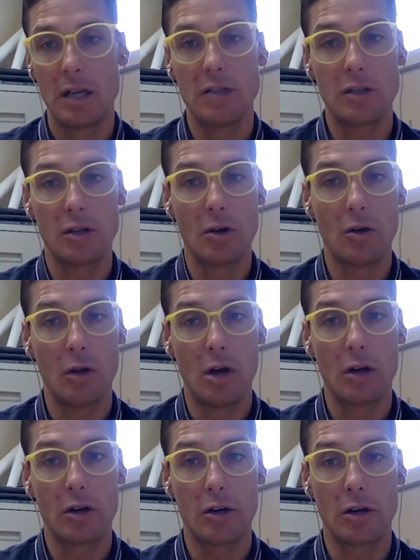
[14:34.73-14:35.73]
Kids can no
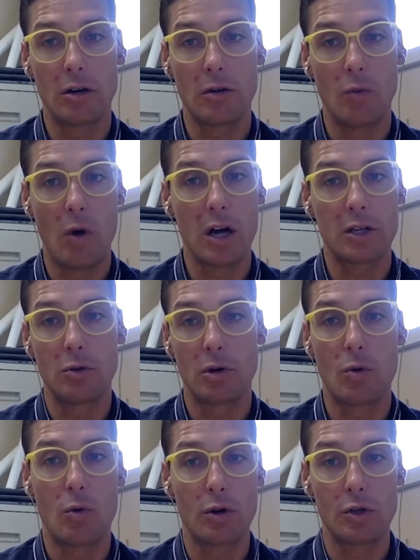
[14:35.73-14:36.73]
longer
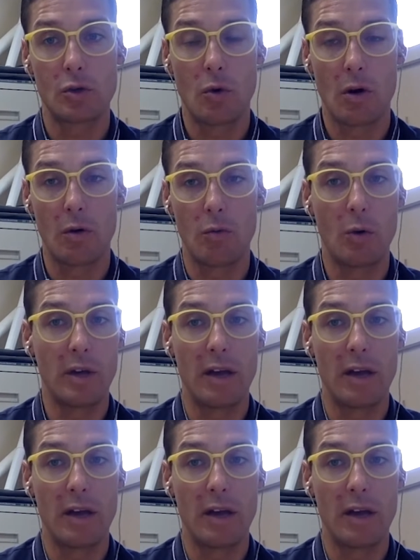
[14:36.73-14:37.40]
walk to a corner store.